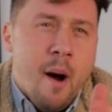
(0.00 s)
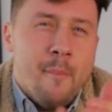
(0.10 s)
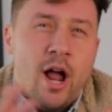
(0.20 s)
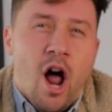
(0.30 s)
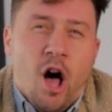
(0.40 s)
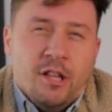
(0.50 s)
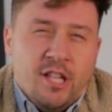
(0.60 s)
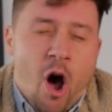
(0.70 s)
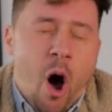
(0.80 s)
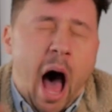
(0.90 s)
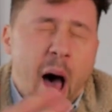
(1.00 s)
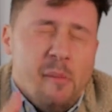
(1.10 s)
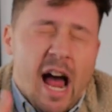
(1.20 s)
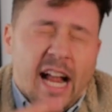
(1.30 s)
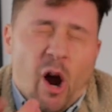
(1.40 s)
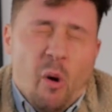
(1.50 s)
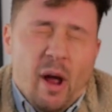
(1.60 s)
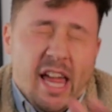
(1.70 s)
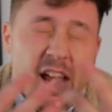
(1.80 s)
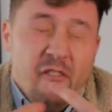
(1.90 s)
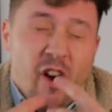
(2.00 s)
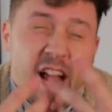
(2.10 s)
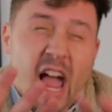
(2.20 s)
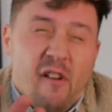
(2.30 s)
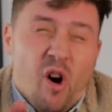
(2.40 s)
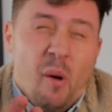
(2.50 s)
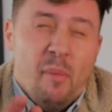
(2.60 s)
but also I'm like a really forgetful